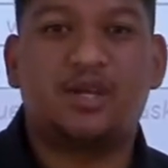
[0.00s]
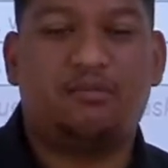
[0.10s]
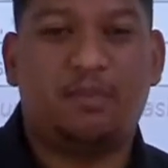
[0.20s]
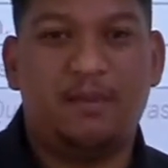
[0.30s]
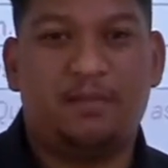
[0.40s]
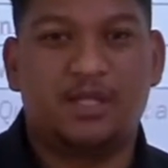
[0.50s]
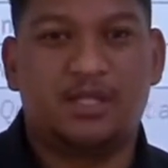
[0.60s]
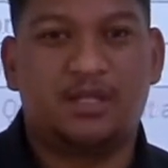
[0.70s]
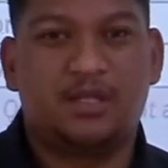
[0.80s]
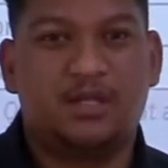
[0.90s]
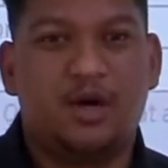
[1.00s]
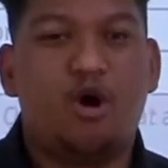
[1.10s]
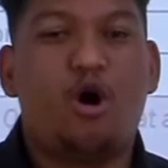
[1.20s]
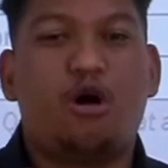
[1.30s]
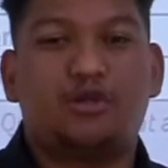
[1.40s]
of papers
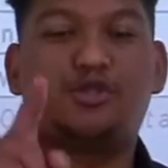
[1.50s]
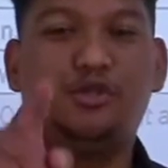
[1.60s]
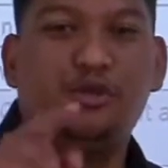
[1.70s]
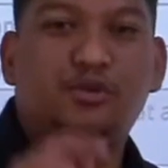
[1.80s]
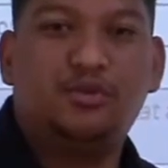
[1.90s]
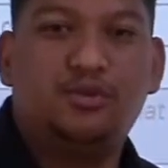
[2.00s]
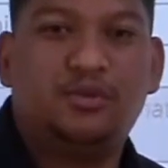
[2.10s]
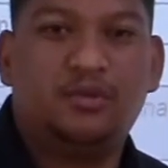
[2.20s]
ask you